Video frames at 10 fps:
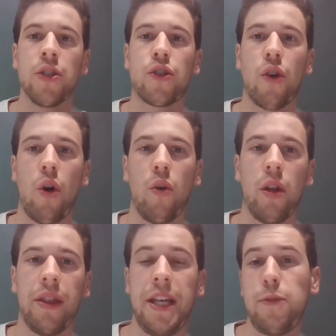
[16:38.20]
So
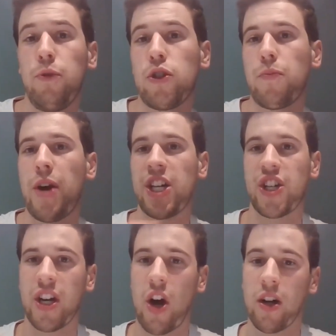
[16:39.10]
this puts
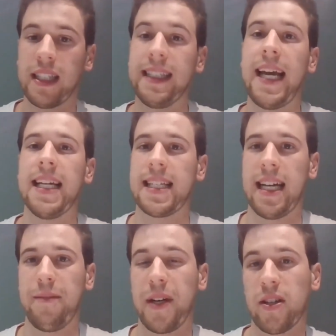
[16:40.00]
pressure on the data
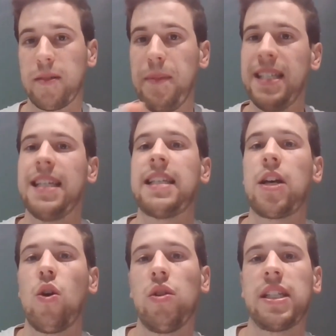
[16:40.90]
side because business
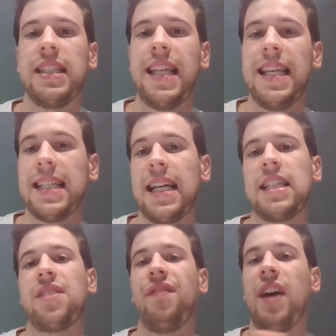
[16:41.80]
stakeholders need
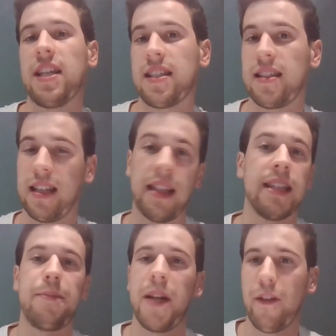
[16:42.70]
insights fast at
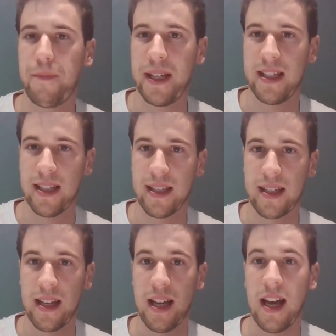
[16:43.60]
the speed of
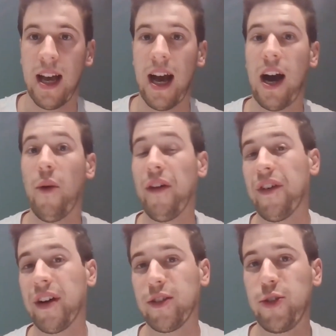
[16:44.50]
business.
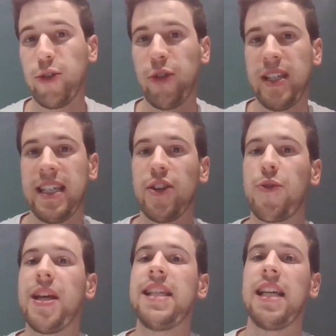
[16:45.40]
However, due to this
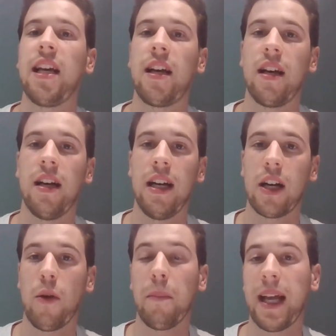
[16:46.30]
increasing
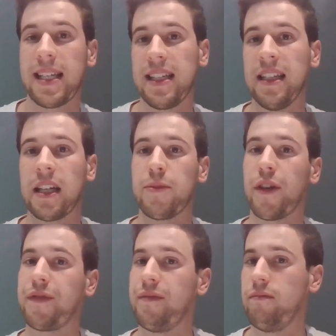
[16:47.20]
complexity in terms
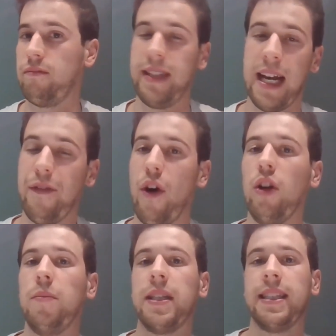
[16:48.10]
of data
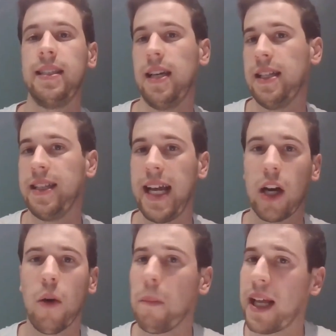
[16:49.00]
volume and
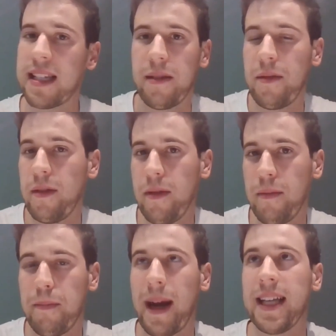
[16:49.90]
data complexity
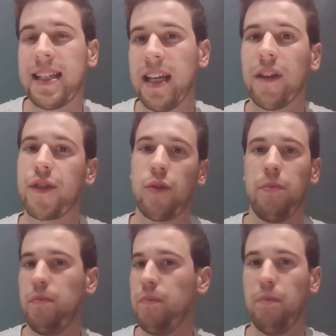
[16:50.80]
by itself,
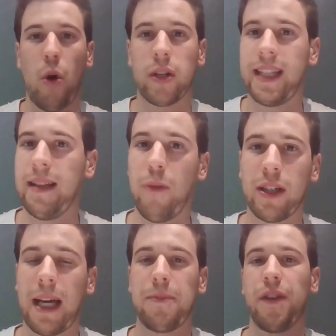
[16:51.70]
so more
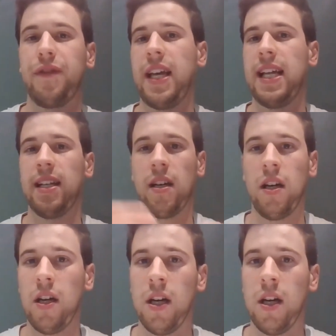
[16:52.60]
types of data,